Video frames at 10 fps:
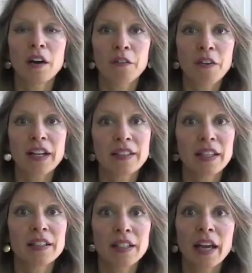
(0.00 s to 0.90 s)
affect
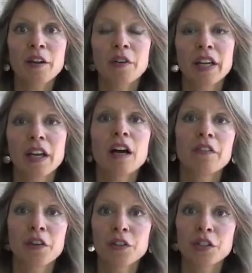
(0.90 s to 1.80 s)
the integrity
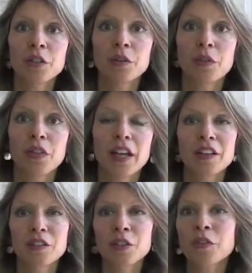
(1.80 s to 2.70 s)
of your tooth.
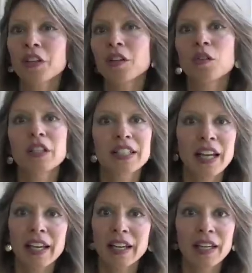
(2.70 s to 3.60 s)
And your tooth can only
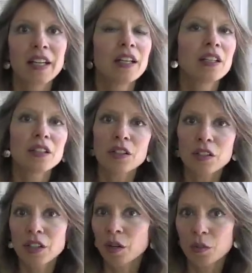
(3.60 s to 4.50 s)
take,
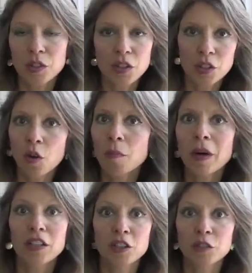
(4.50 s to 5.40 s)
you know, so
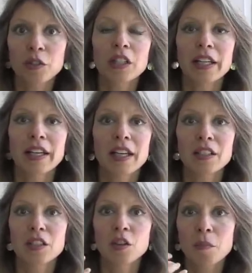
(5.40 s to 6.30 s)
much drilling
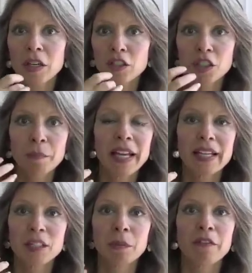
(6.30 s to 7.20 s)
and so much
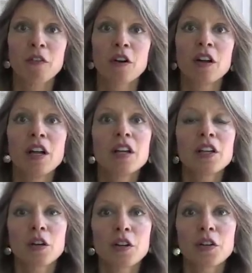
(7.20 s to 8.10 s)
space before,
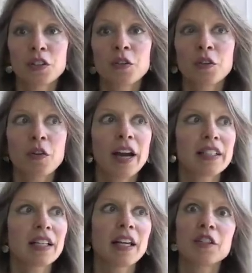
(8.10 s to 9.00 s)
you know, your tooth
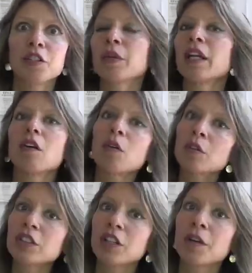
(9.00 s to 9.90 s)
cracks. And as you get
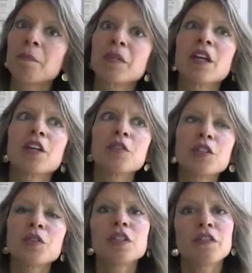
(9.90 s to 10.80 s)
older, you
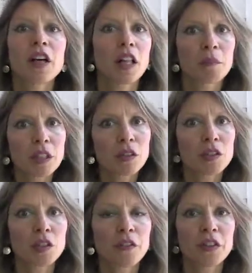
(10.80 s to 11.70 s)
do develop little
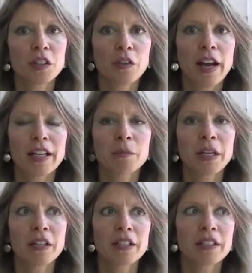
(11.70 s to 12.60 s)
surface cracks
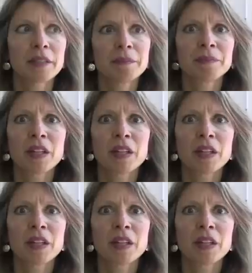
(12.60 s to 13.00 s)
because